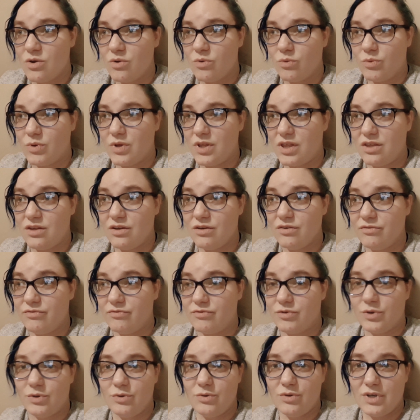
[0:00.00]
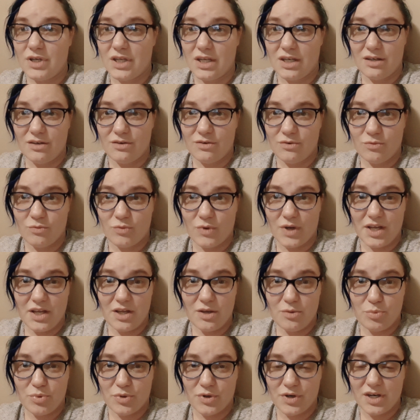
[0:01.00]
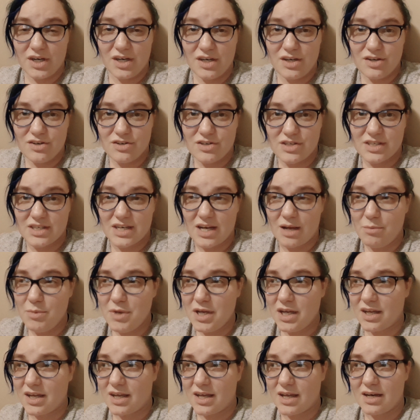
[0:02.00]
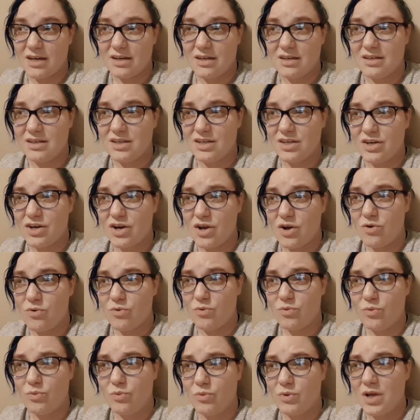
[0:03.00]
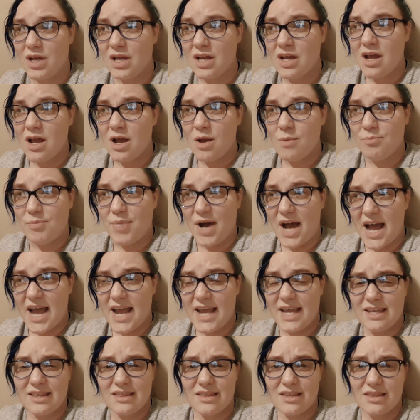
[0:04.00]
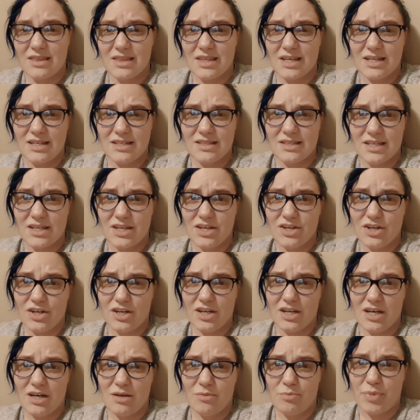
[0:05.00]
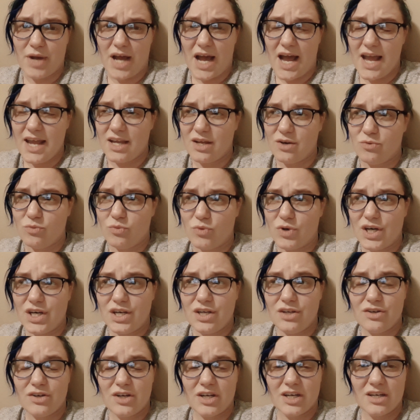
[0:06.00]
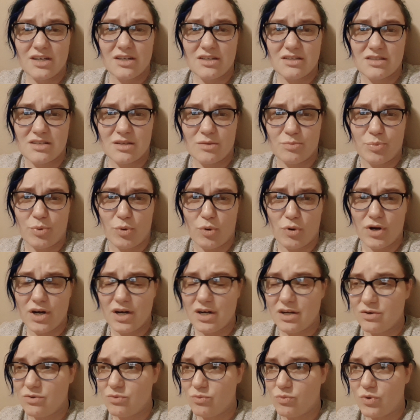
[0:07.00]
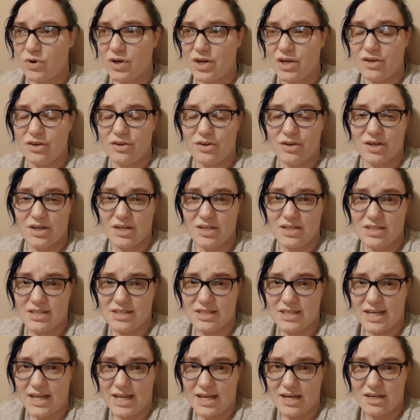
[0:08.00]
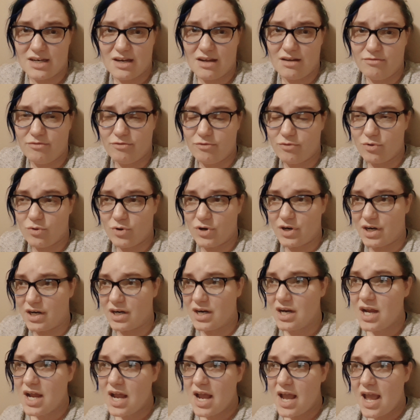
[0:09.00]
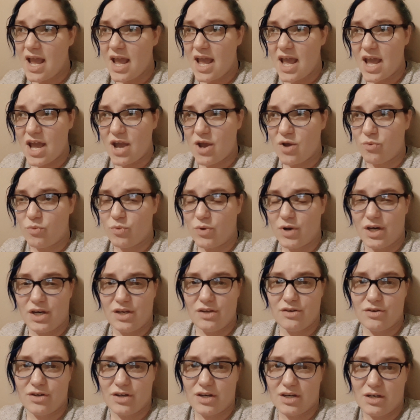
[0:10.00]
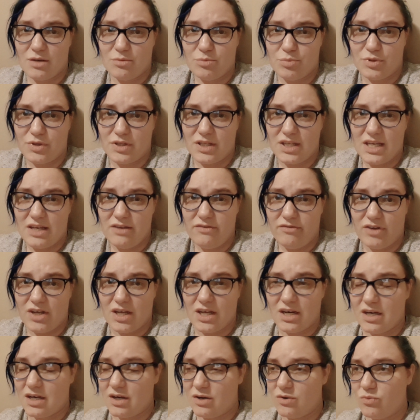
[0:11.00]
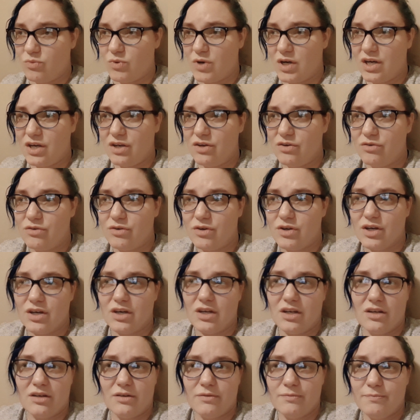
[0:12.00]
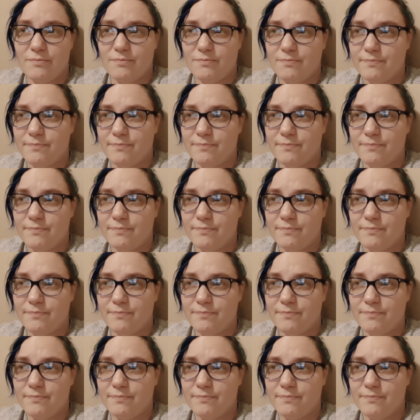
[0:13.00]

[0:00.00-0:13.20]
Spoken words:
with your food and what you put in your stomach, and you know, buying the things that you're going to buy, and what are you going to support, and what are you going to stand up for, and what are you going to believe in, and what are you going to,